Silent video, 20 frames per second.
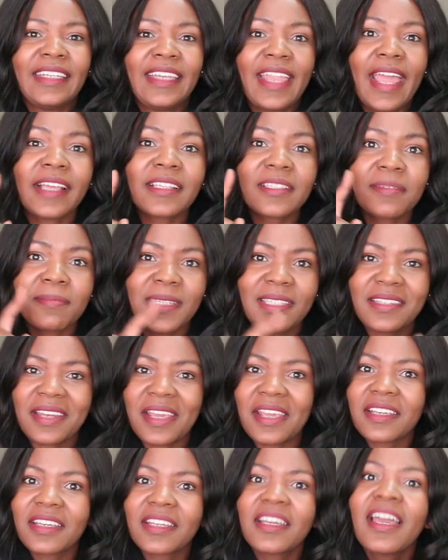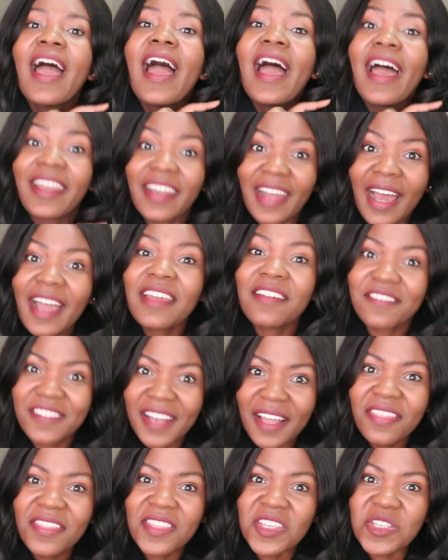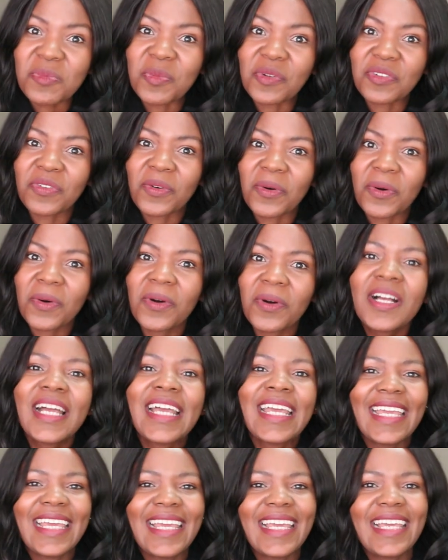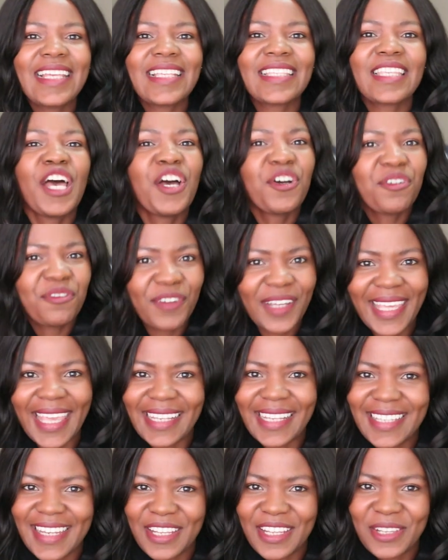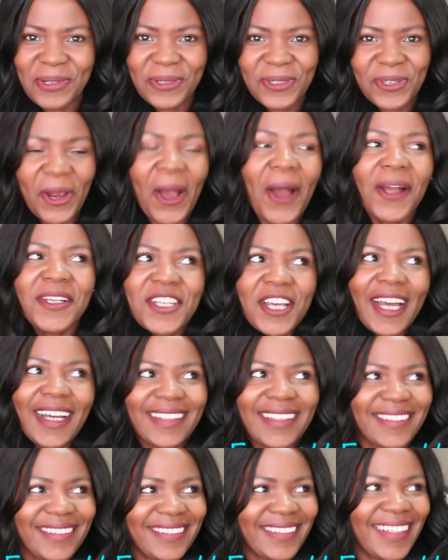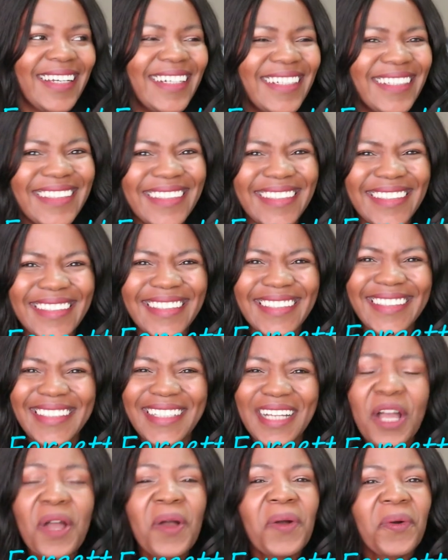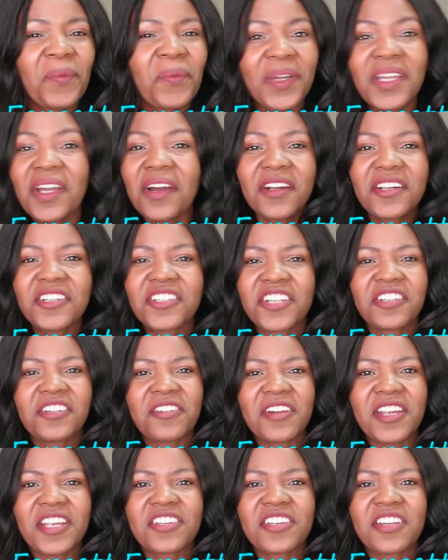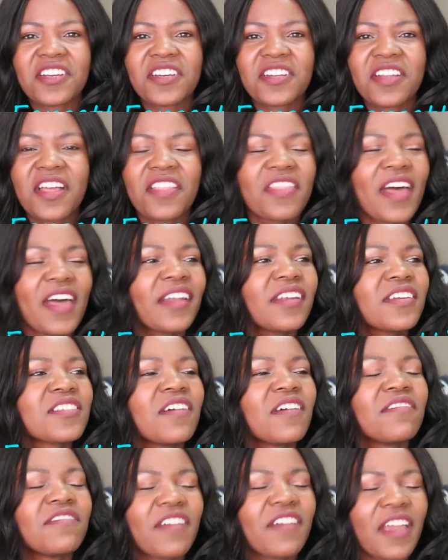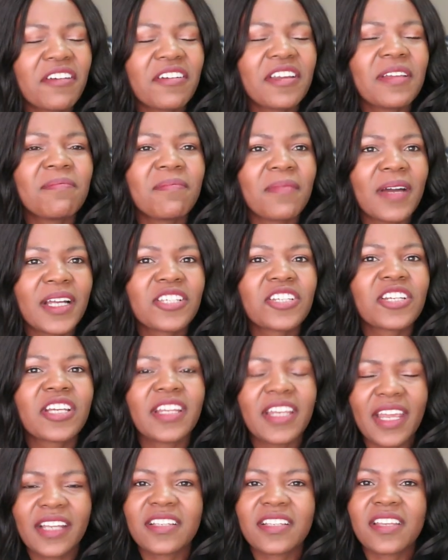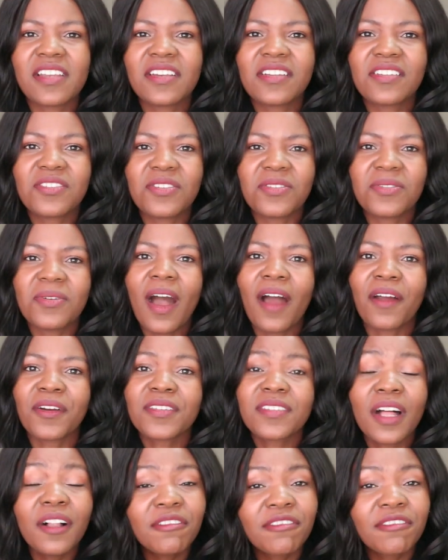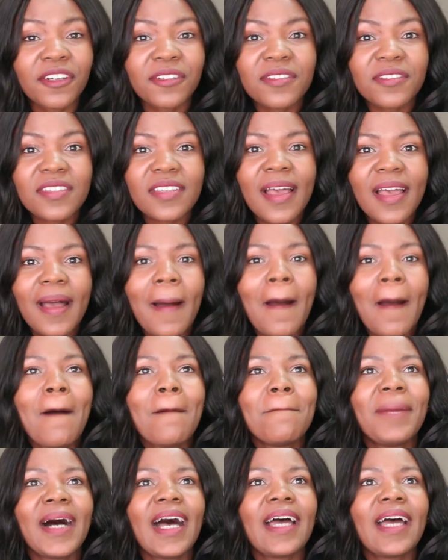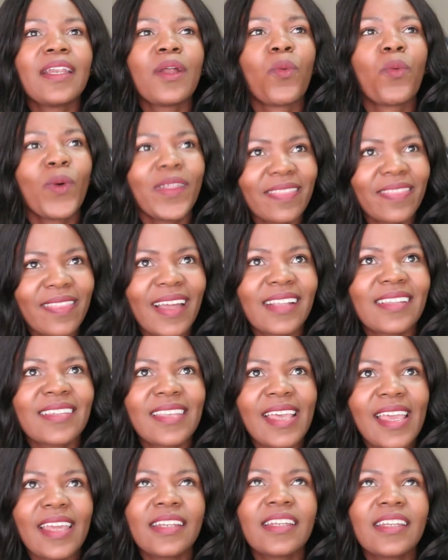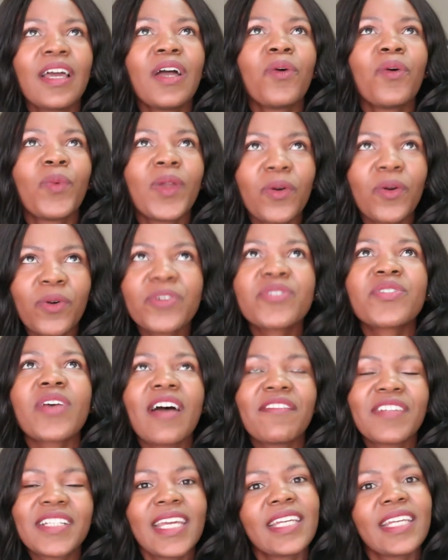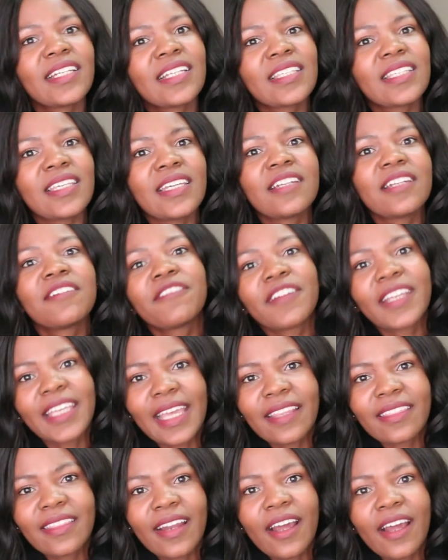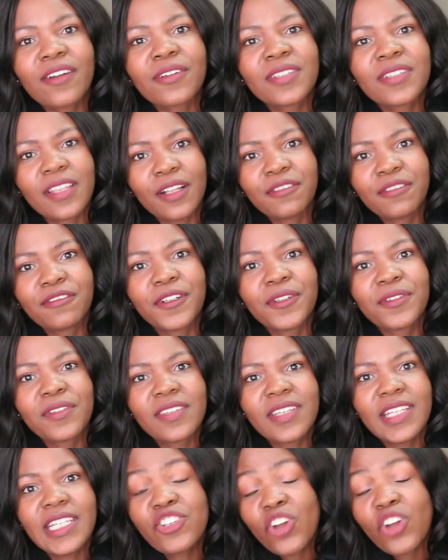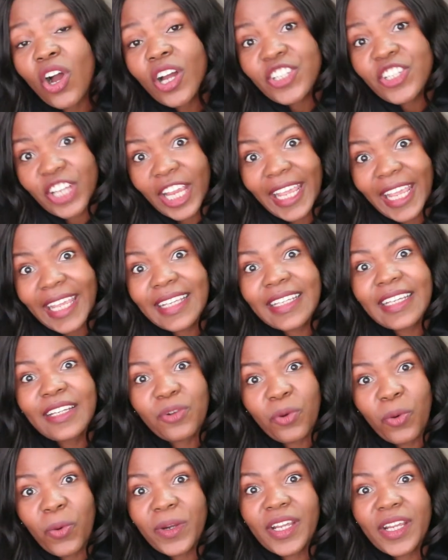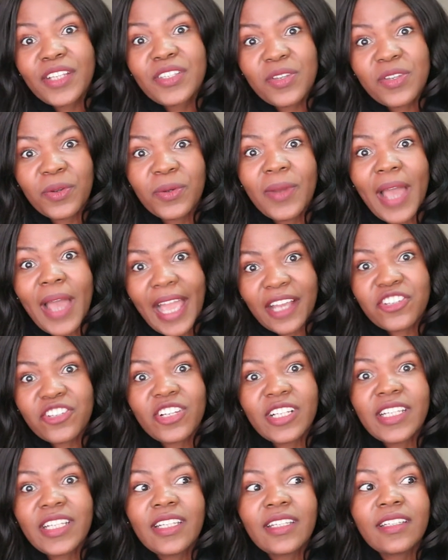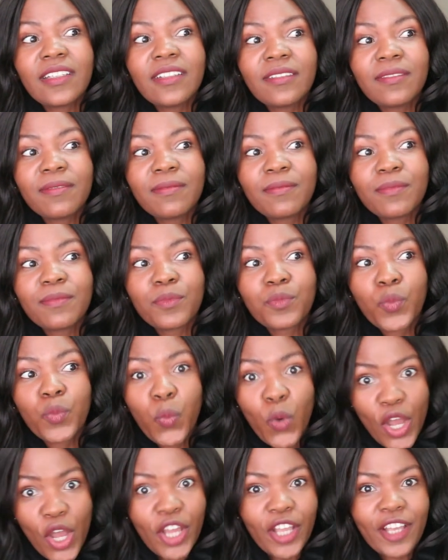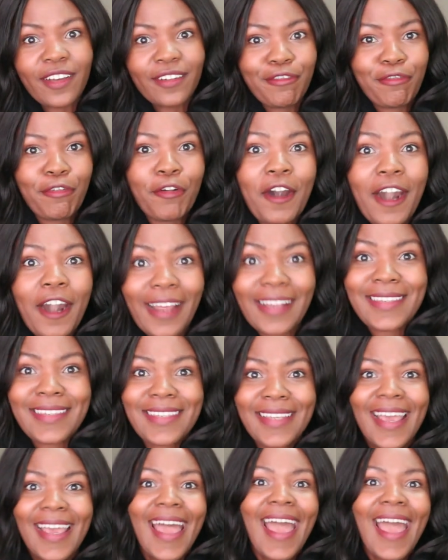Next mistake, and I have done this before, is forgetting your charger. We are a generation that is very much connected to our cell phones. But with that said, we also have a tendency to forget that our cell phones need charging in order to actually work for us.